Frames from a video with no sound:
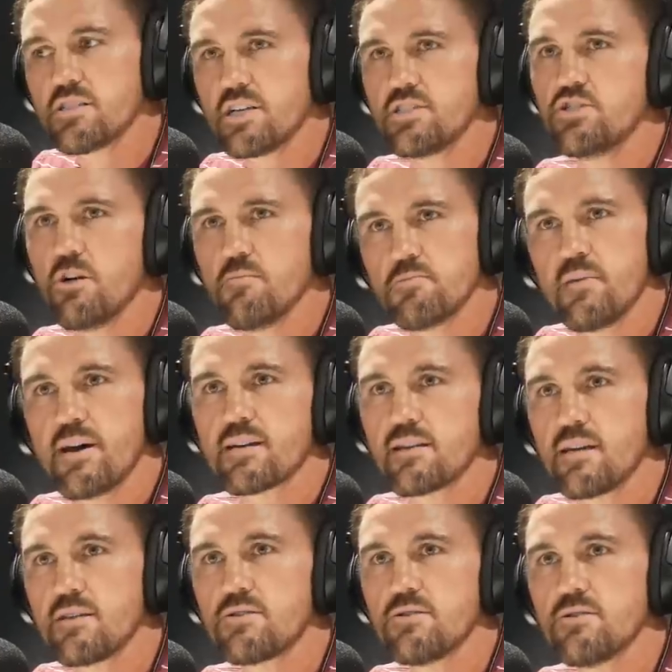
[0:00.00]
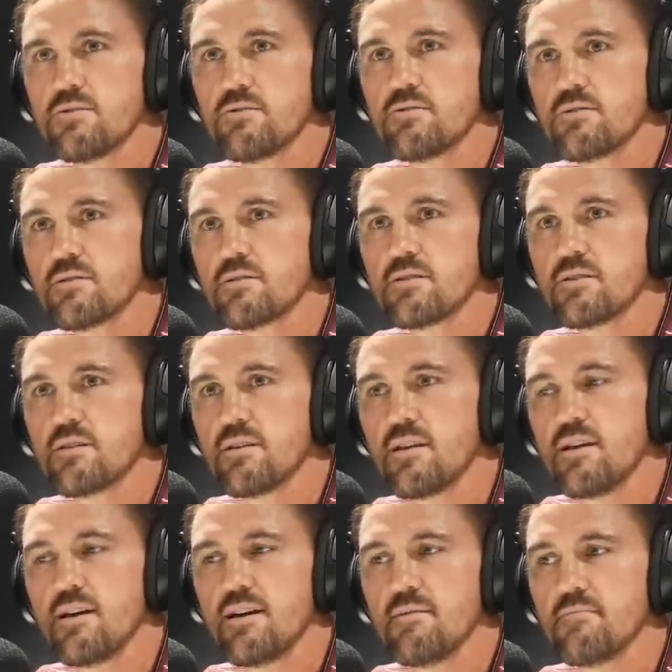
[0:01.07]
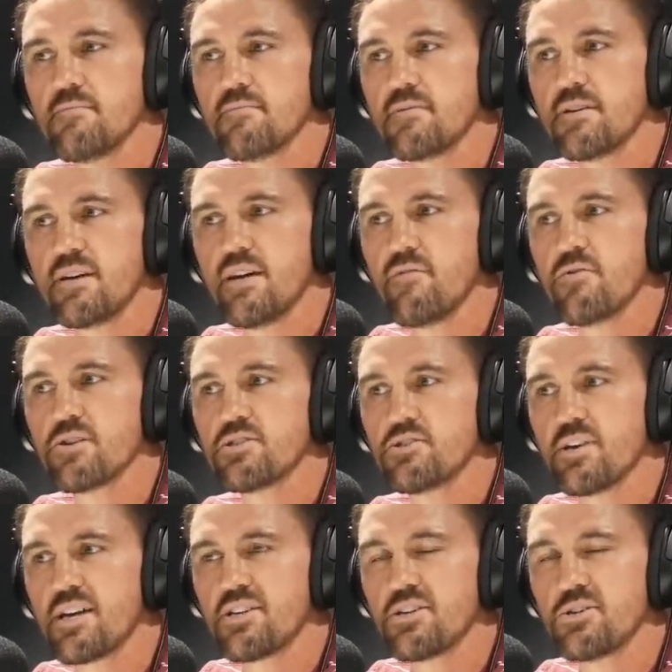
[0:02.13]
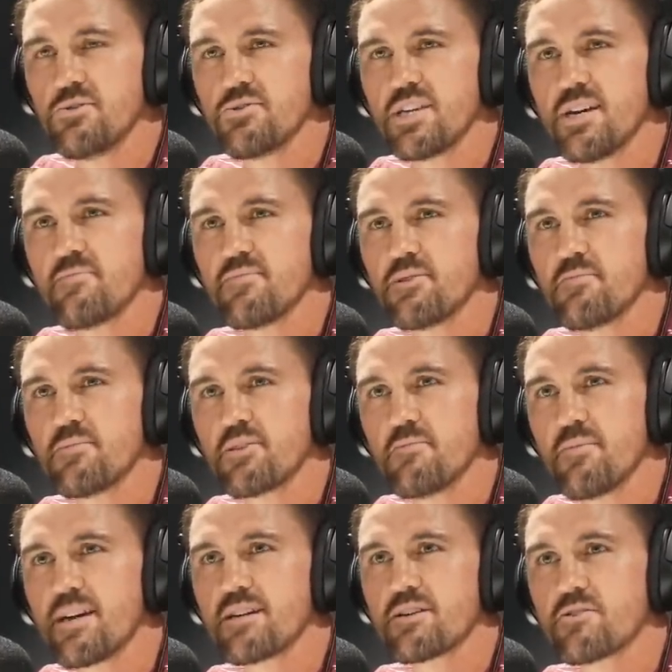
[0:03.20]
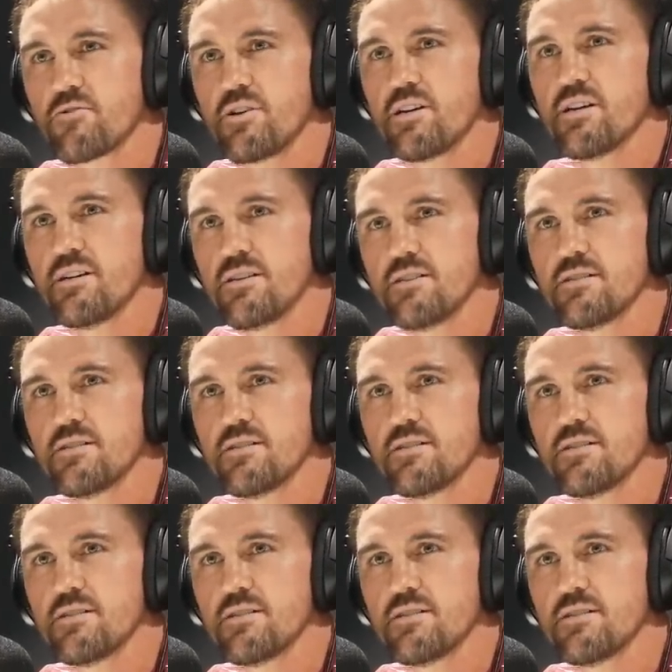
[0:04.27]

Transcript: had jobs back then too. Um, yeah, everyone still had to do something to, to, make a career.